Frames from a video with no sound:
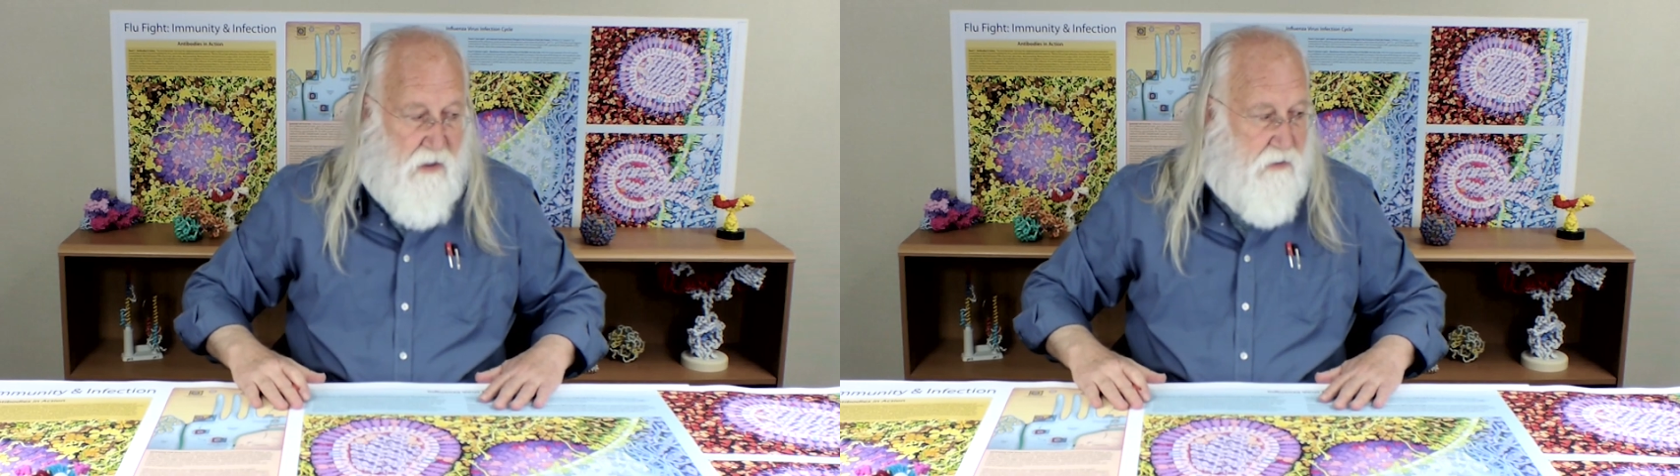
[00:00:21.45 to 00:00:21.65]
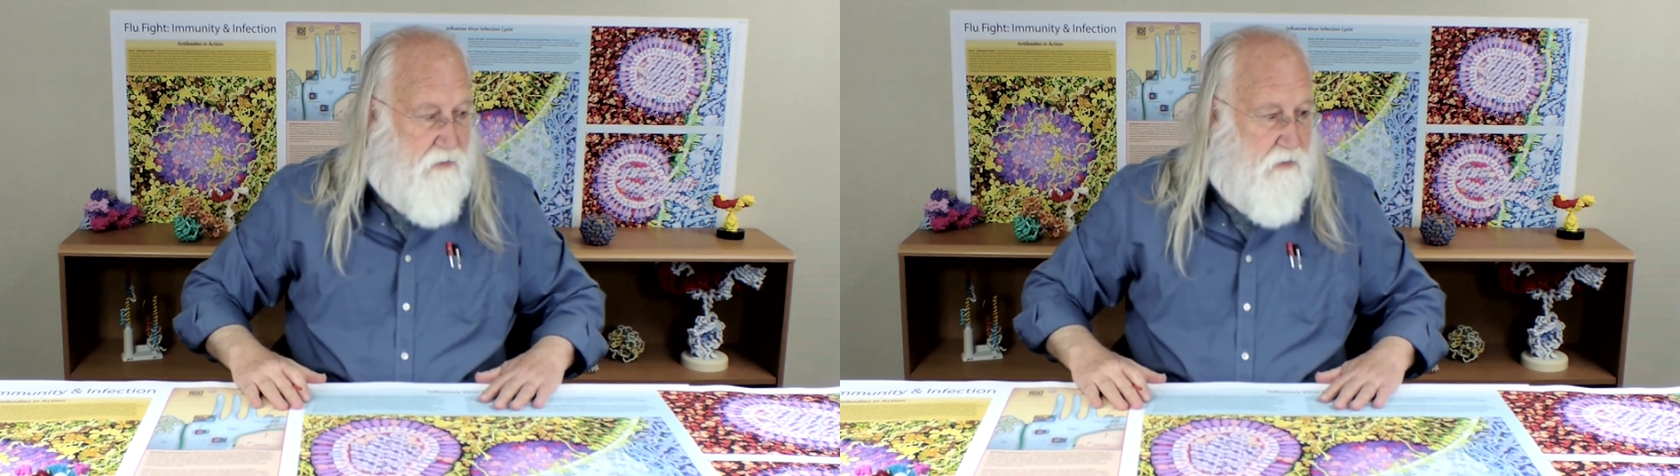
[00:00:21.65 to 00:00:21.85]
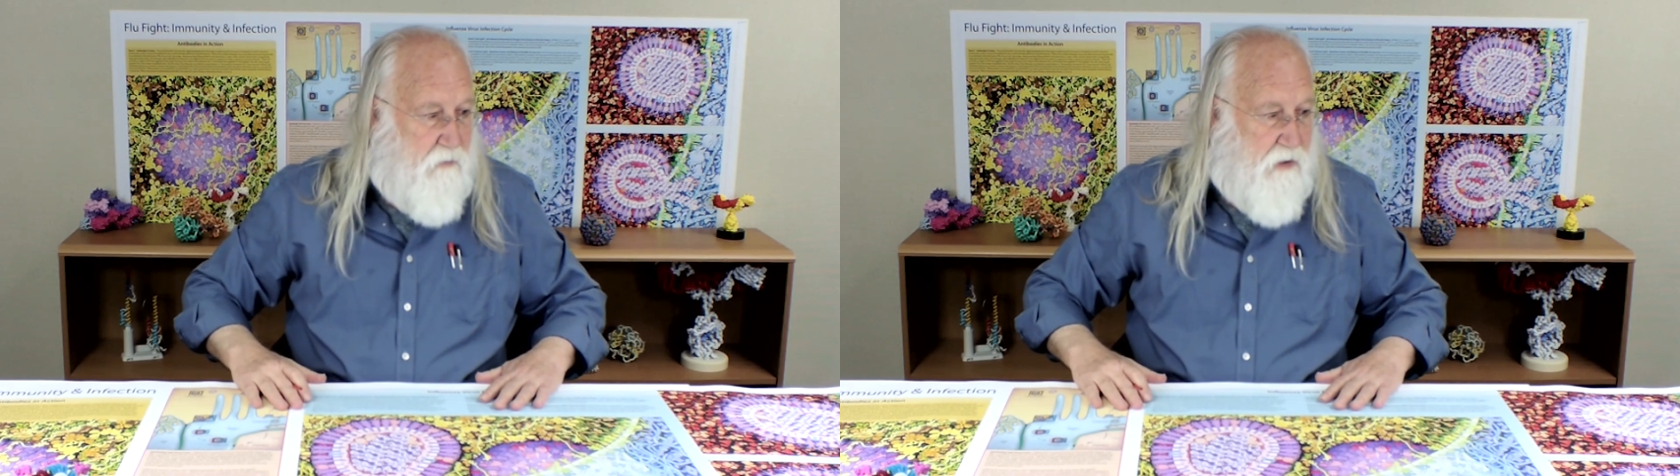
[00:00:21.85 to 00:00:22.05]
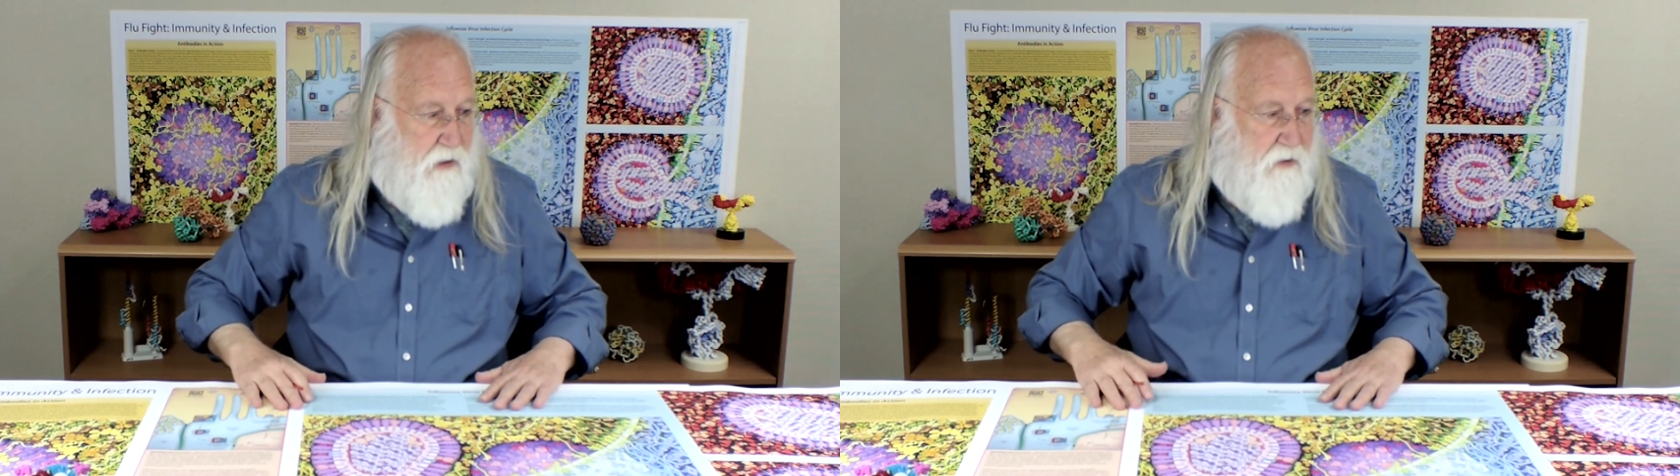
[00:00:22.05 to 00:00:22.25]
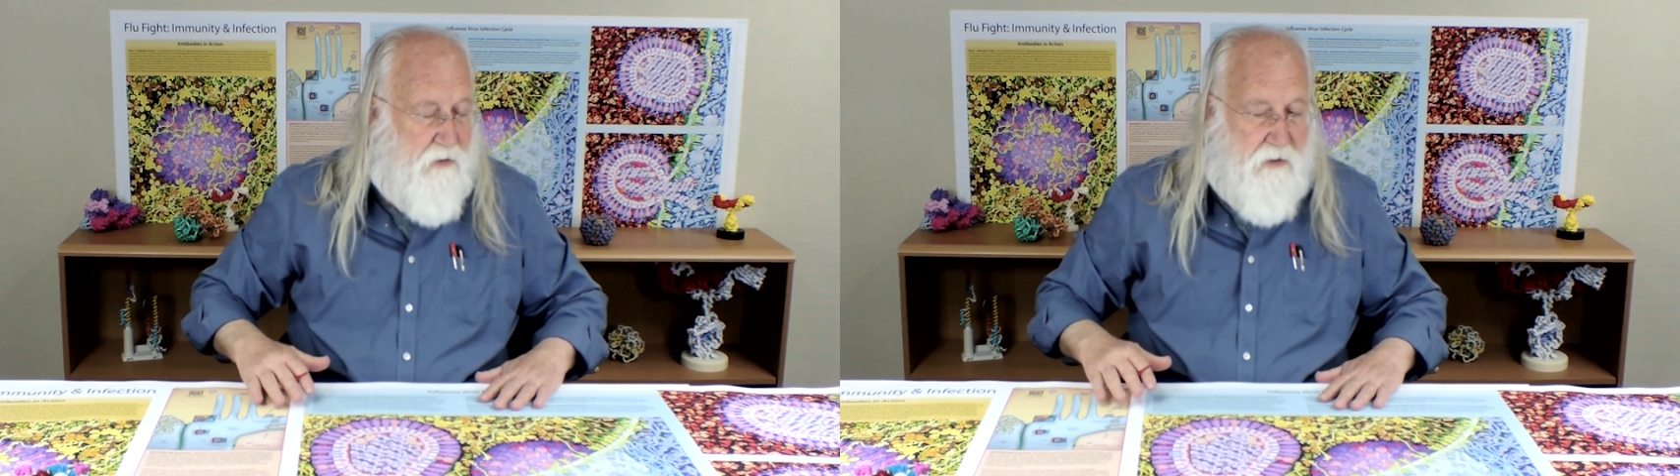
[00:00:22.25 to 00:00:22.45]
a lot of
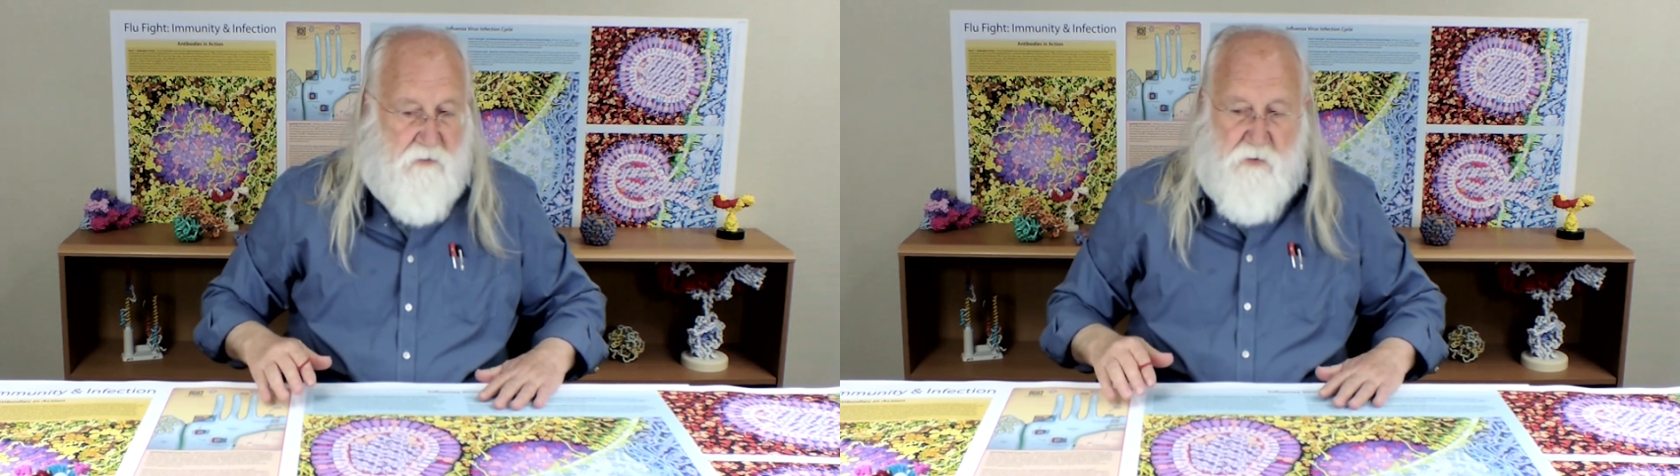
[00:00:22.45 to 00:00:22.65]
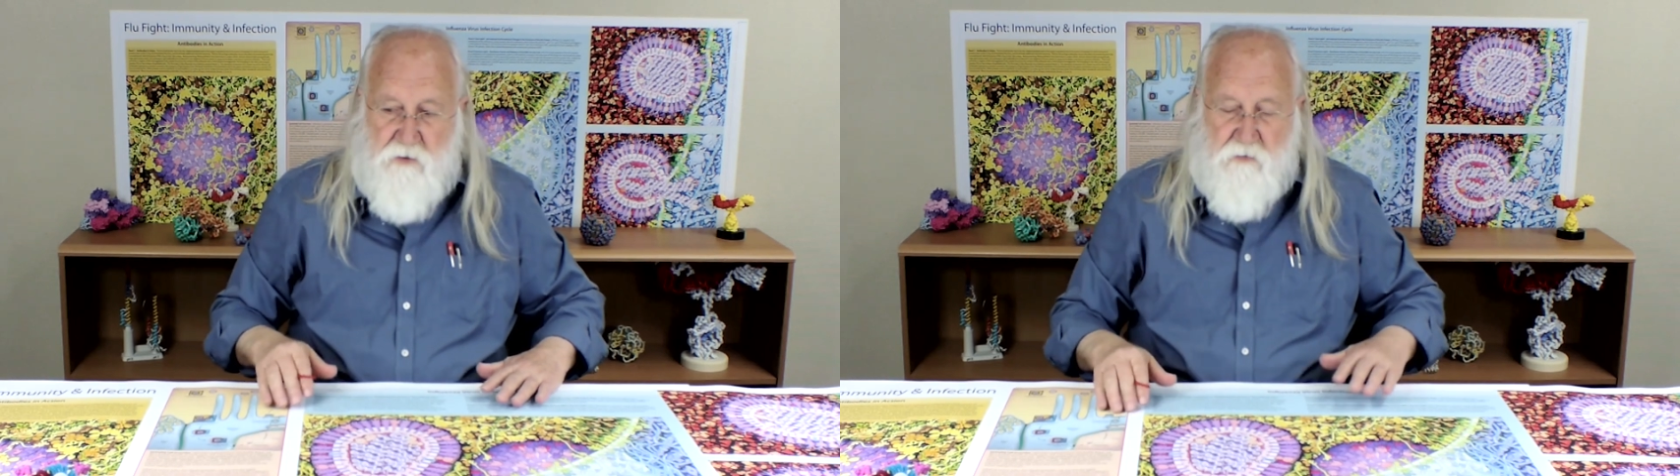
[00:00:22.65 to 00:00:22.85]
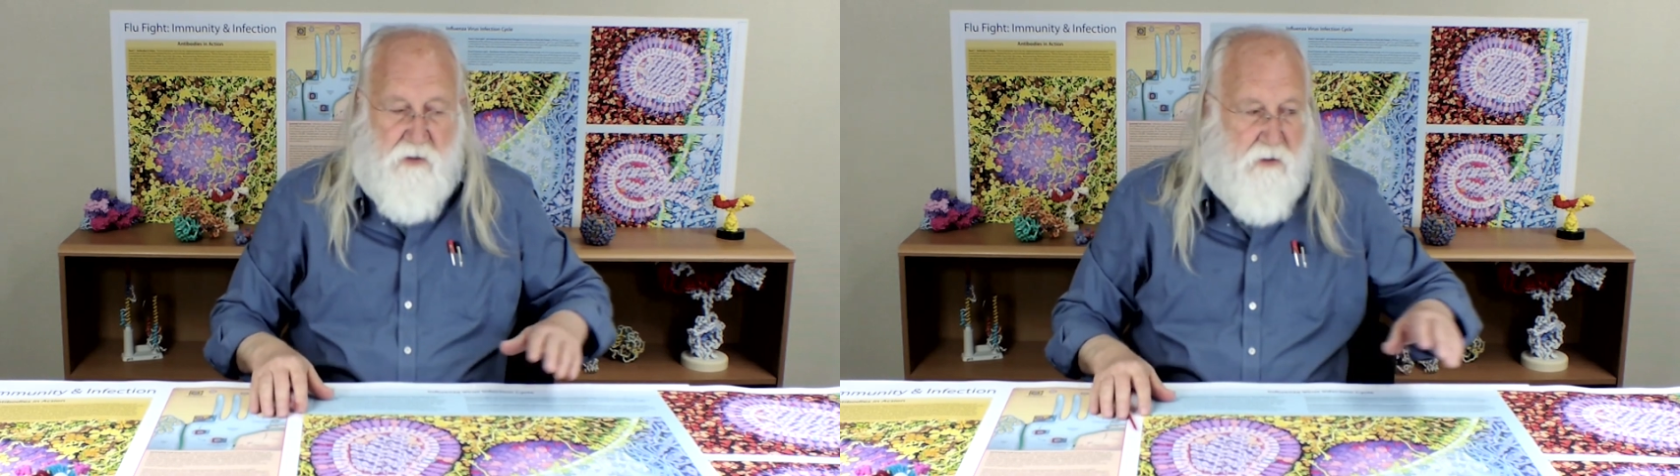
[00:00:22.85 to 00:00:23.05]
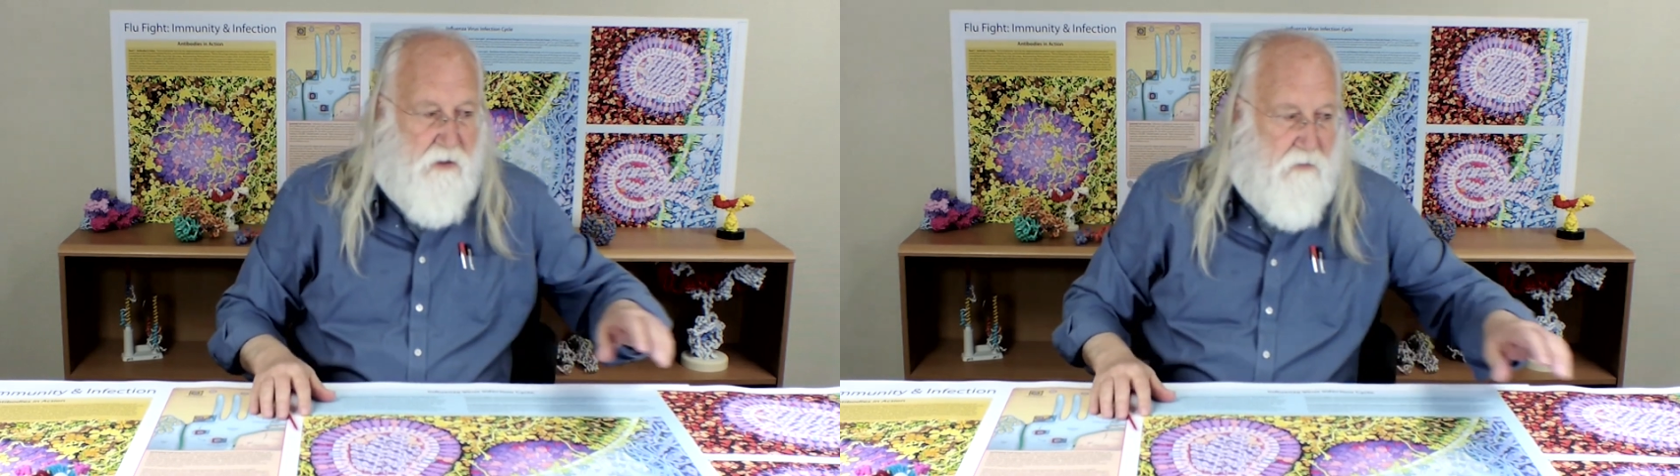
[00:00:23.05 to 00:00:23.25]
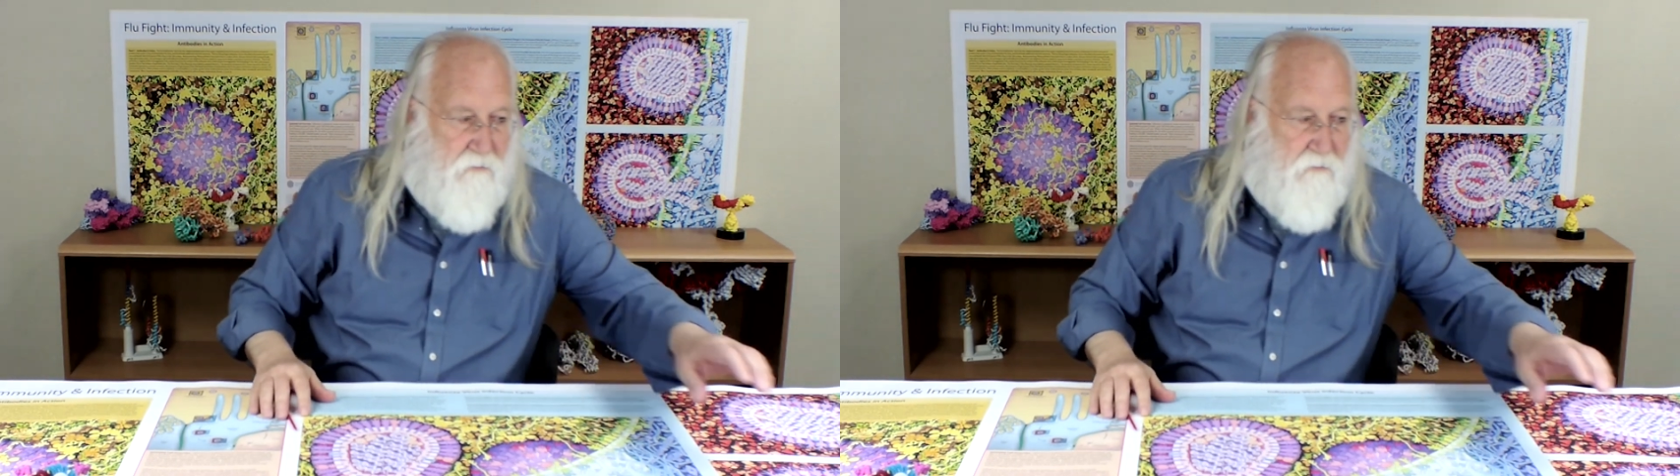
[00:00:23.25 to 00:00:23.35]
similarities between